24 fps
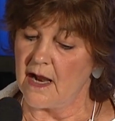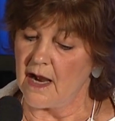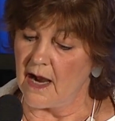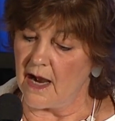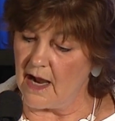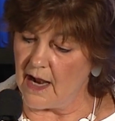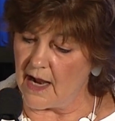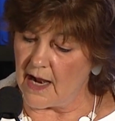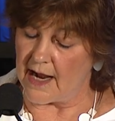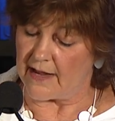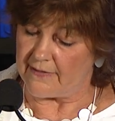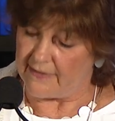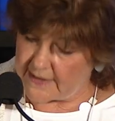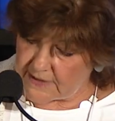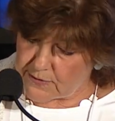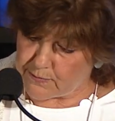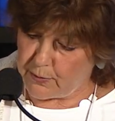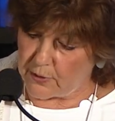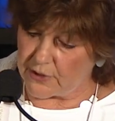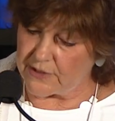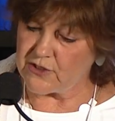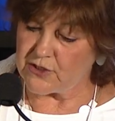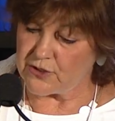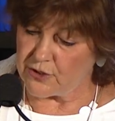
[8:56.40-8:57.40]
and this
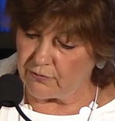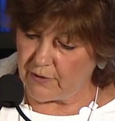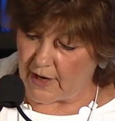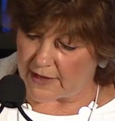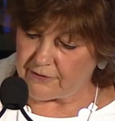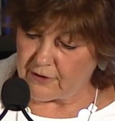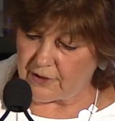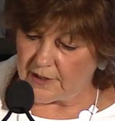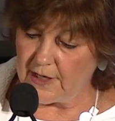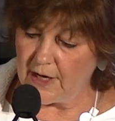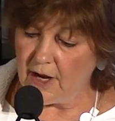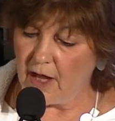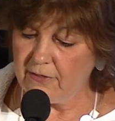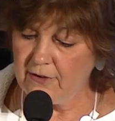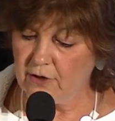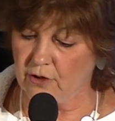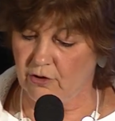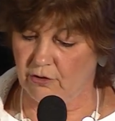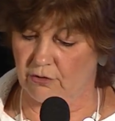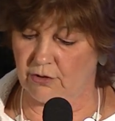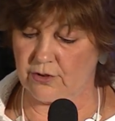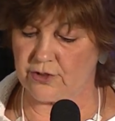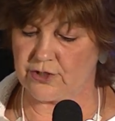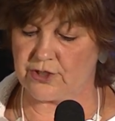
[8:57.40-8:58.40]
points to rather another
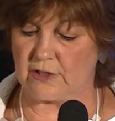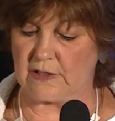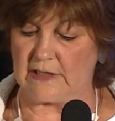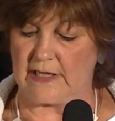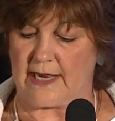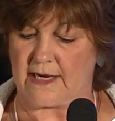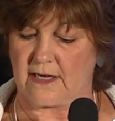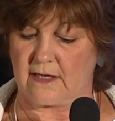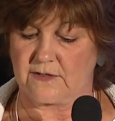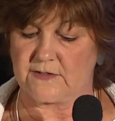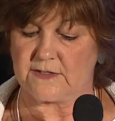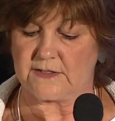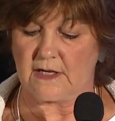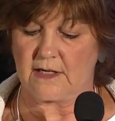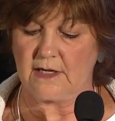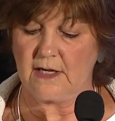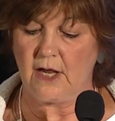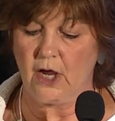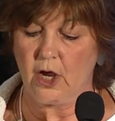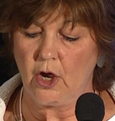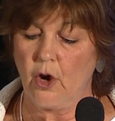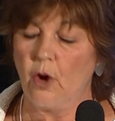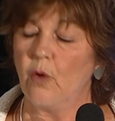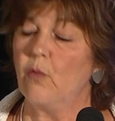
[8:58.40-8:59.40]
crucial lesson,
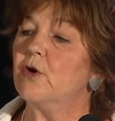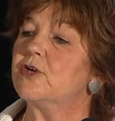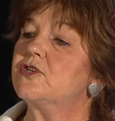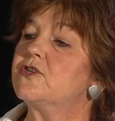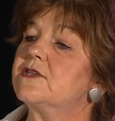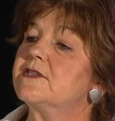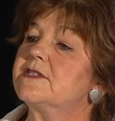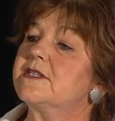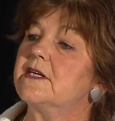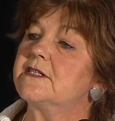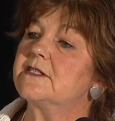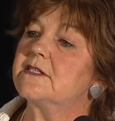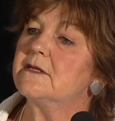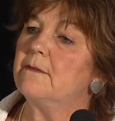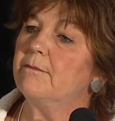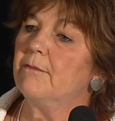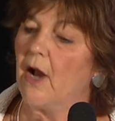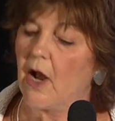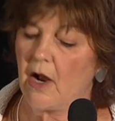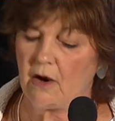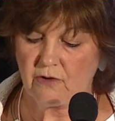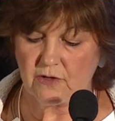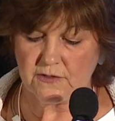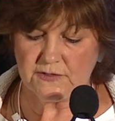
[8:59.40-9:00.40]
which is that
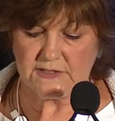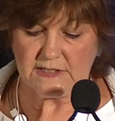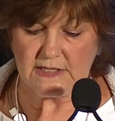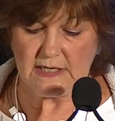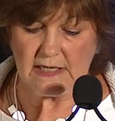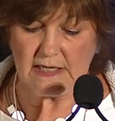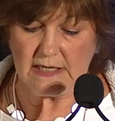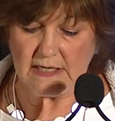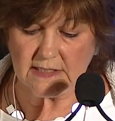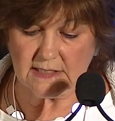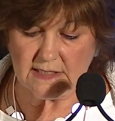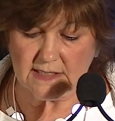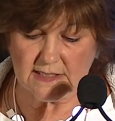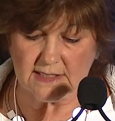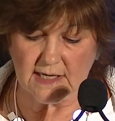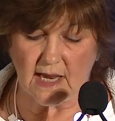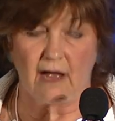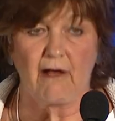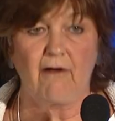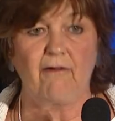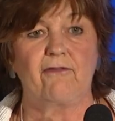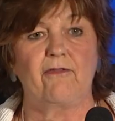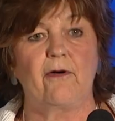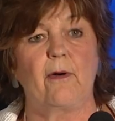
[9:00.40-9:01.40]
democracy
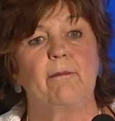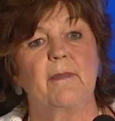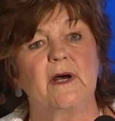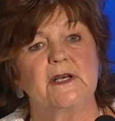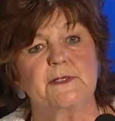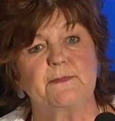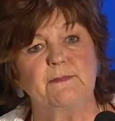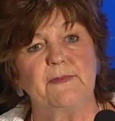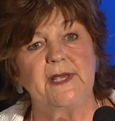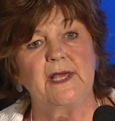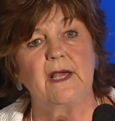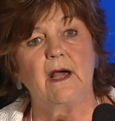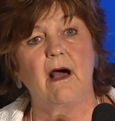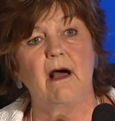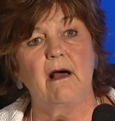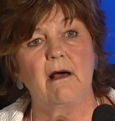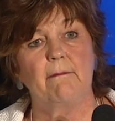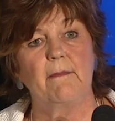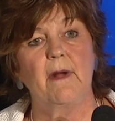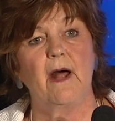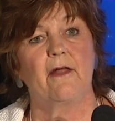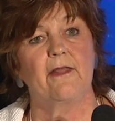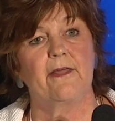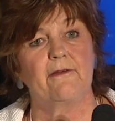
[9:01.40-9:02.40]
itself must
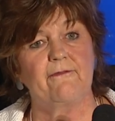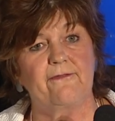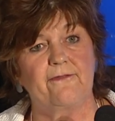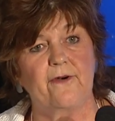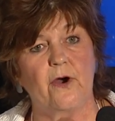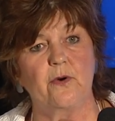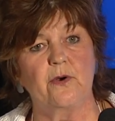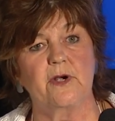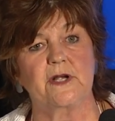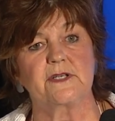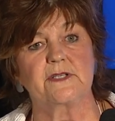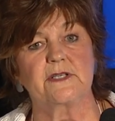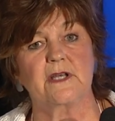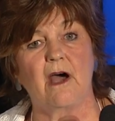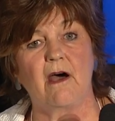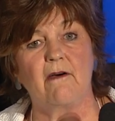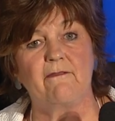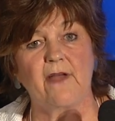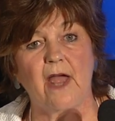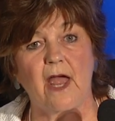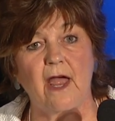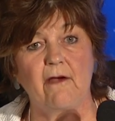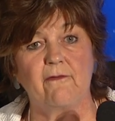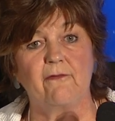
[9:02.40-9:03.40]
become the focus of
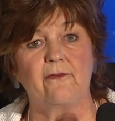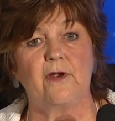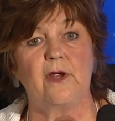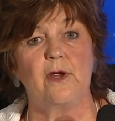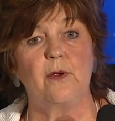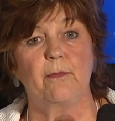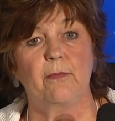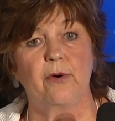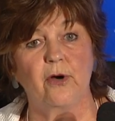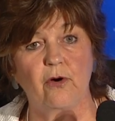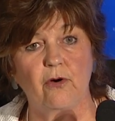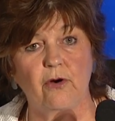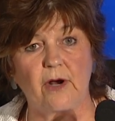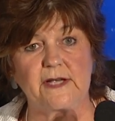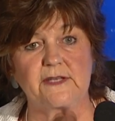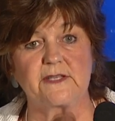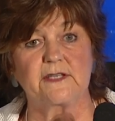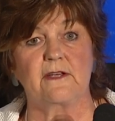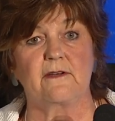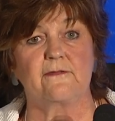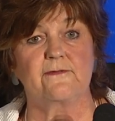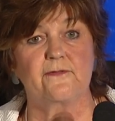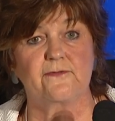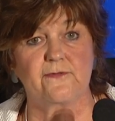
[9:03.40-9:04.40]
every
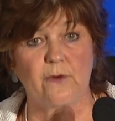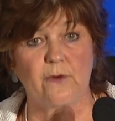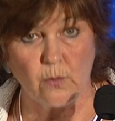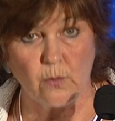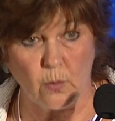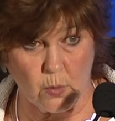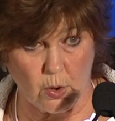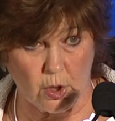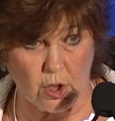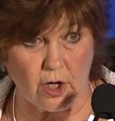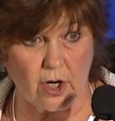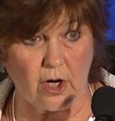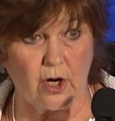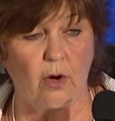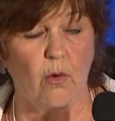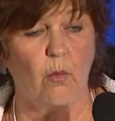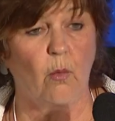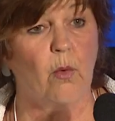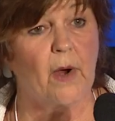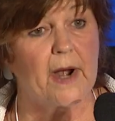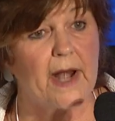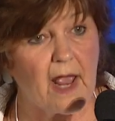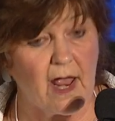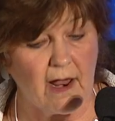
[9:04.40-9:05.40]
progressive work,
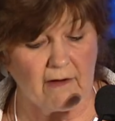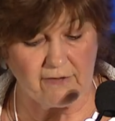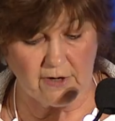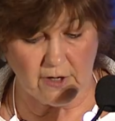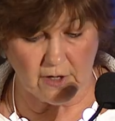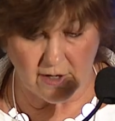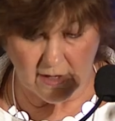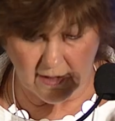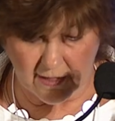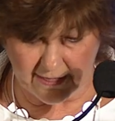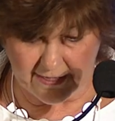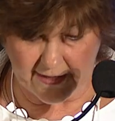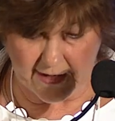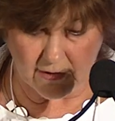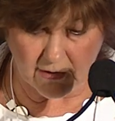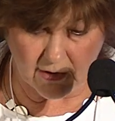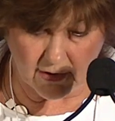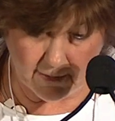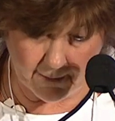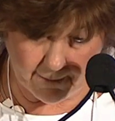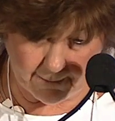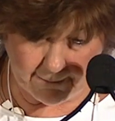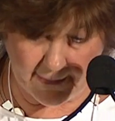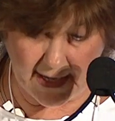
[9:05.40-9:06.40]
whatever
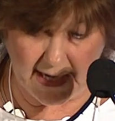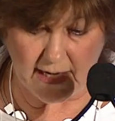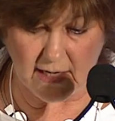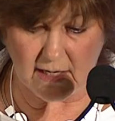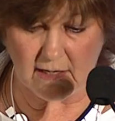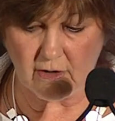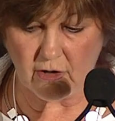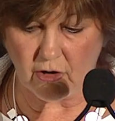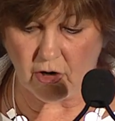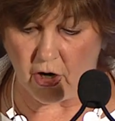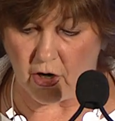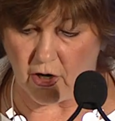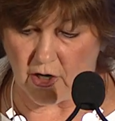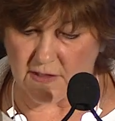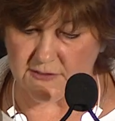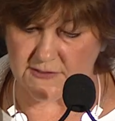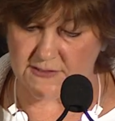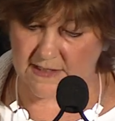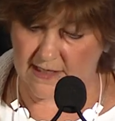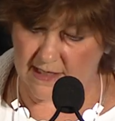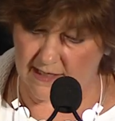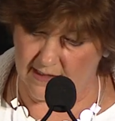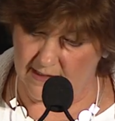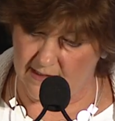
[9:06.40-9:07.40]
their main
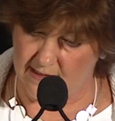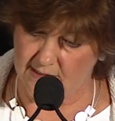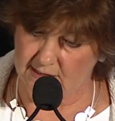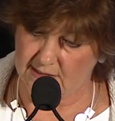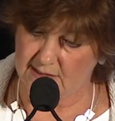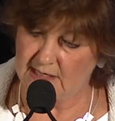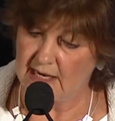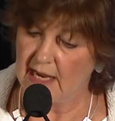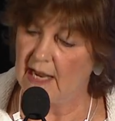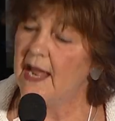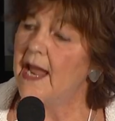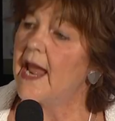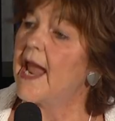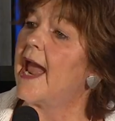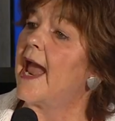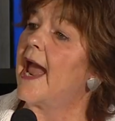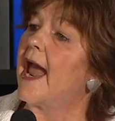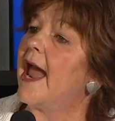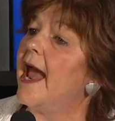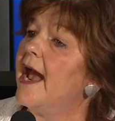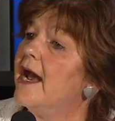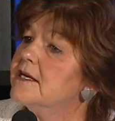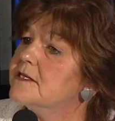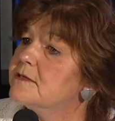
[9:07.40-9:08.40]
cause is,
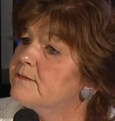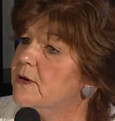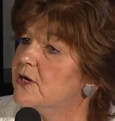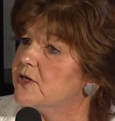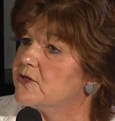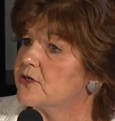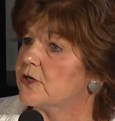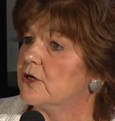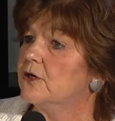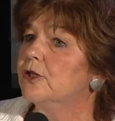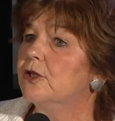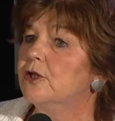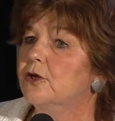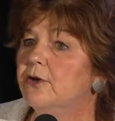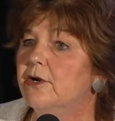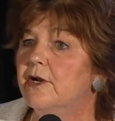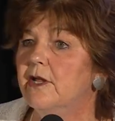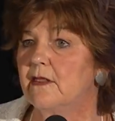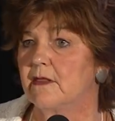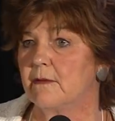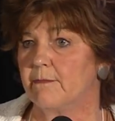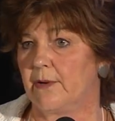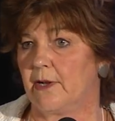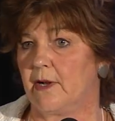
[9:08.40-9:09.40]
as must
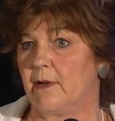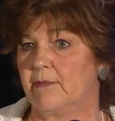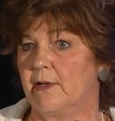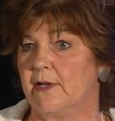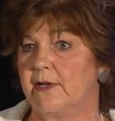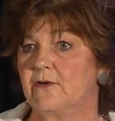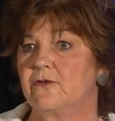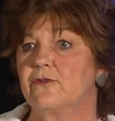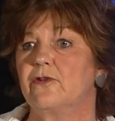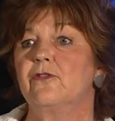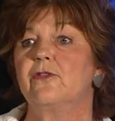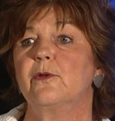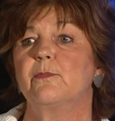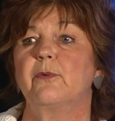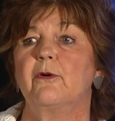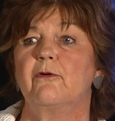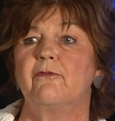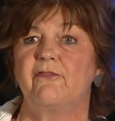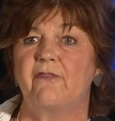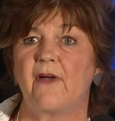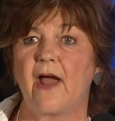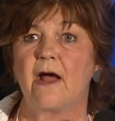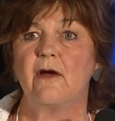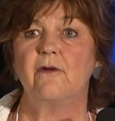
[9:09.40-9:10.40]
alerting the public to the
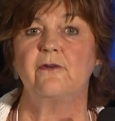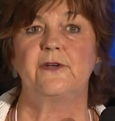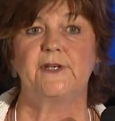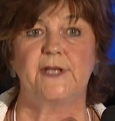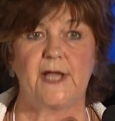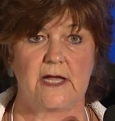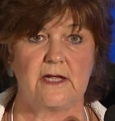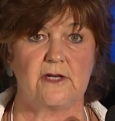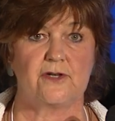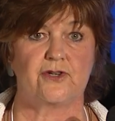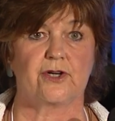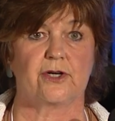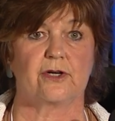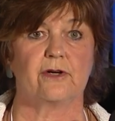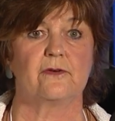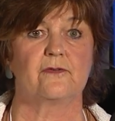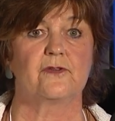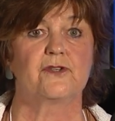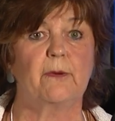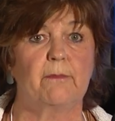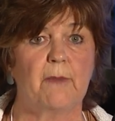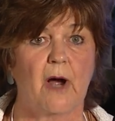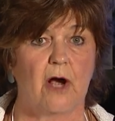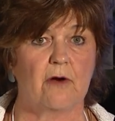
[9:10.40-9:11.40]
profound danger
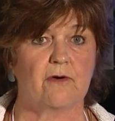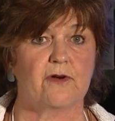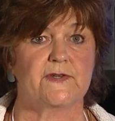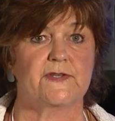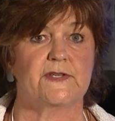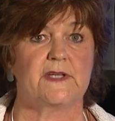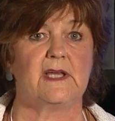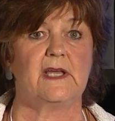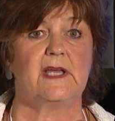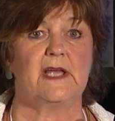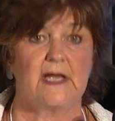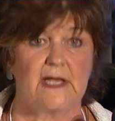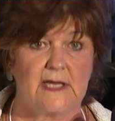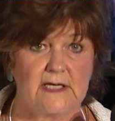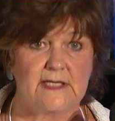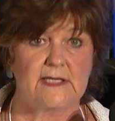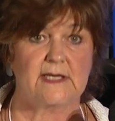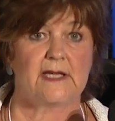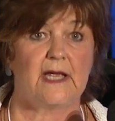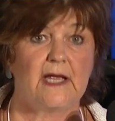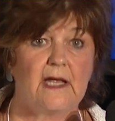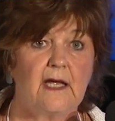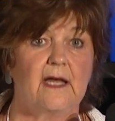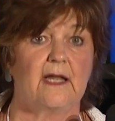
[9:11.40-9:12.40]
democracy is
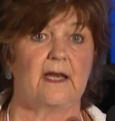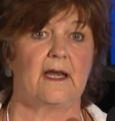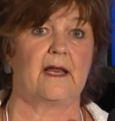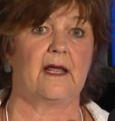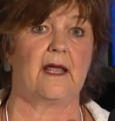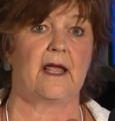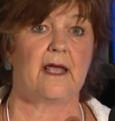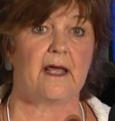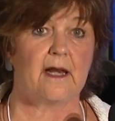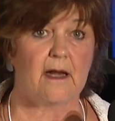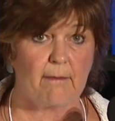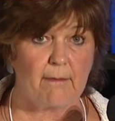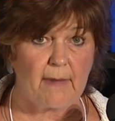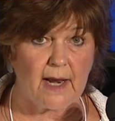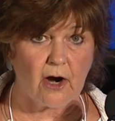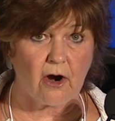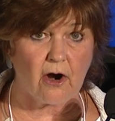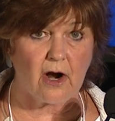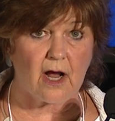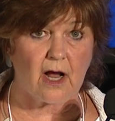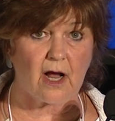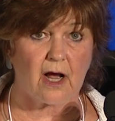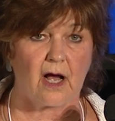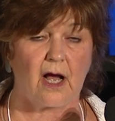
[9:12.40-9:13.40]
in
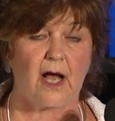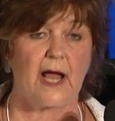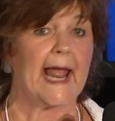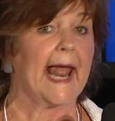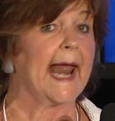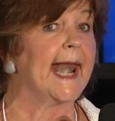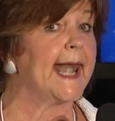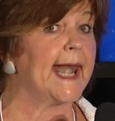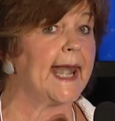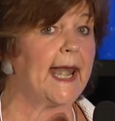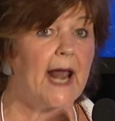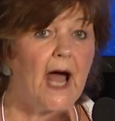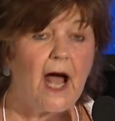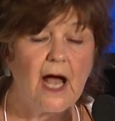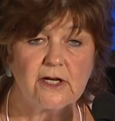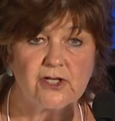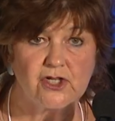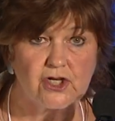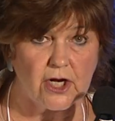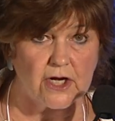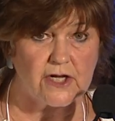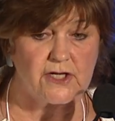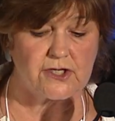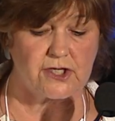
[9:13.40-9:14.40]
America, and not
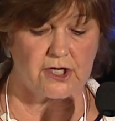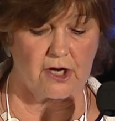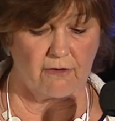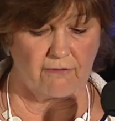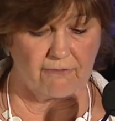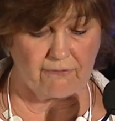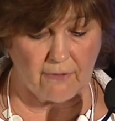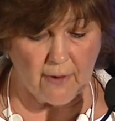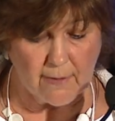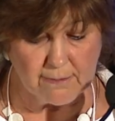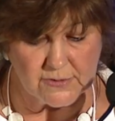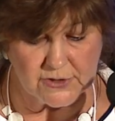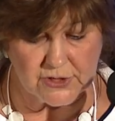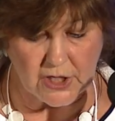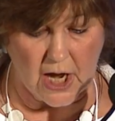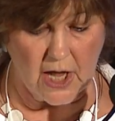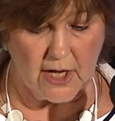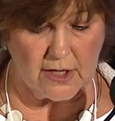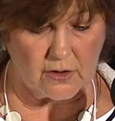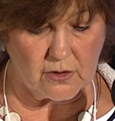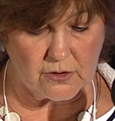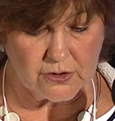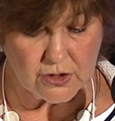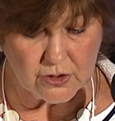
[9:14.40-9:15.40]
just from
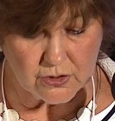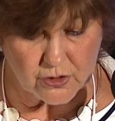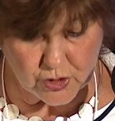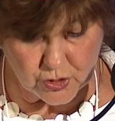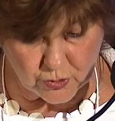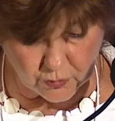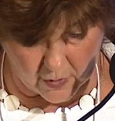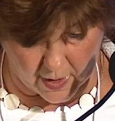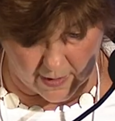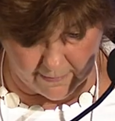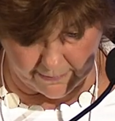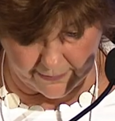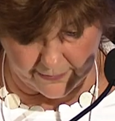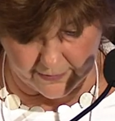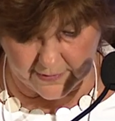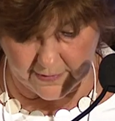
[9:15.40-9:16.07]
Donald Trump.